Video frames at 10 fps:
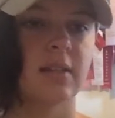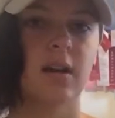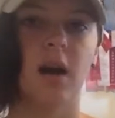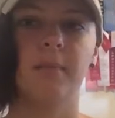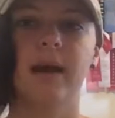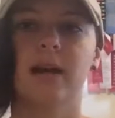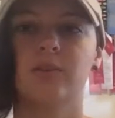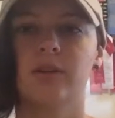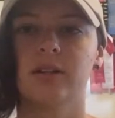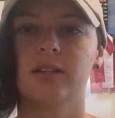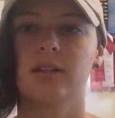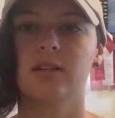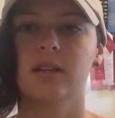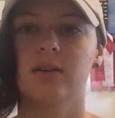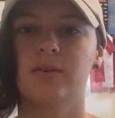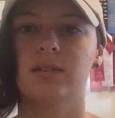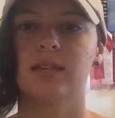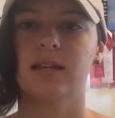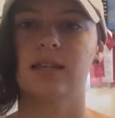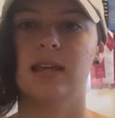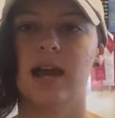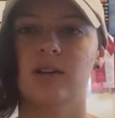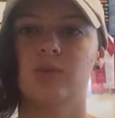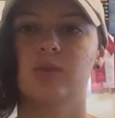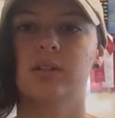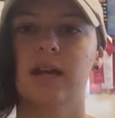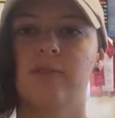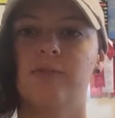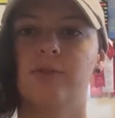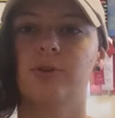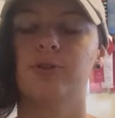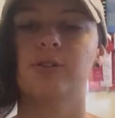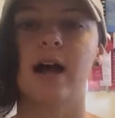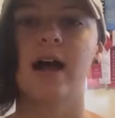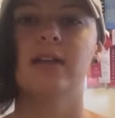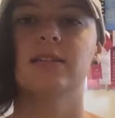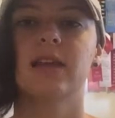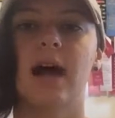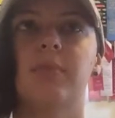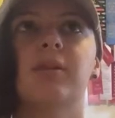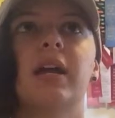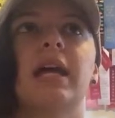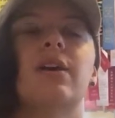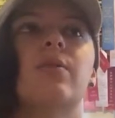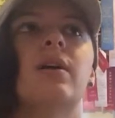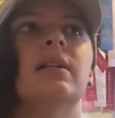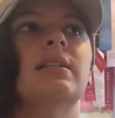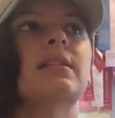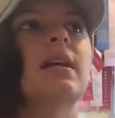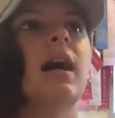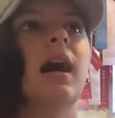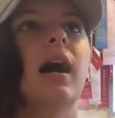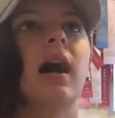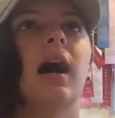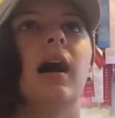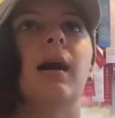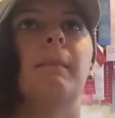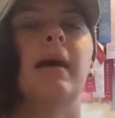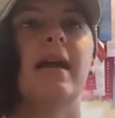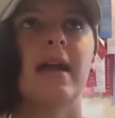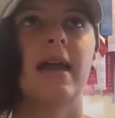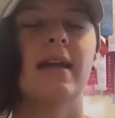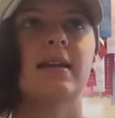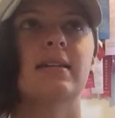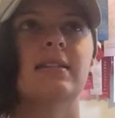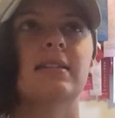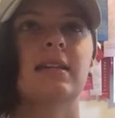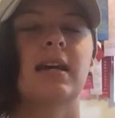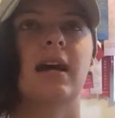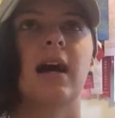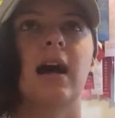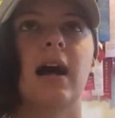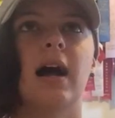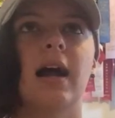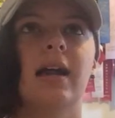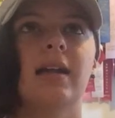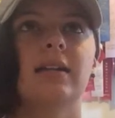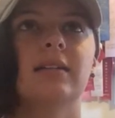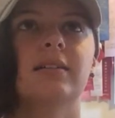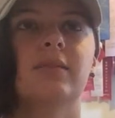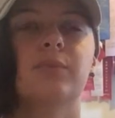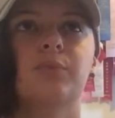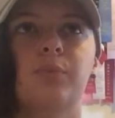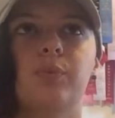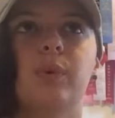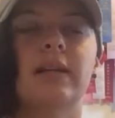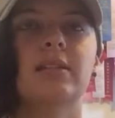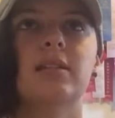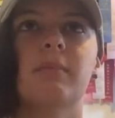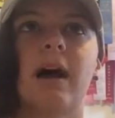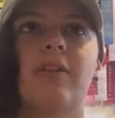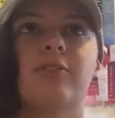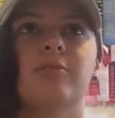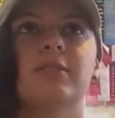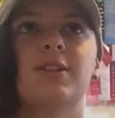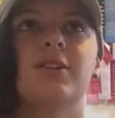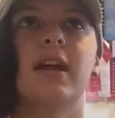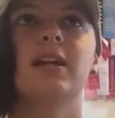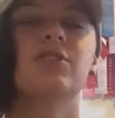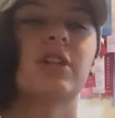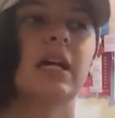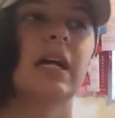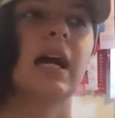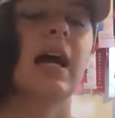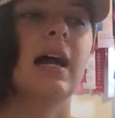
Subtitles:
the compact one, it was like the actual like full-size applicator ones. And I went to the bathroom to change it,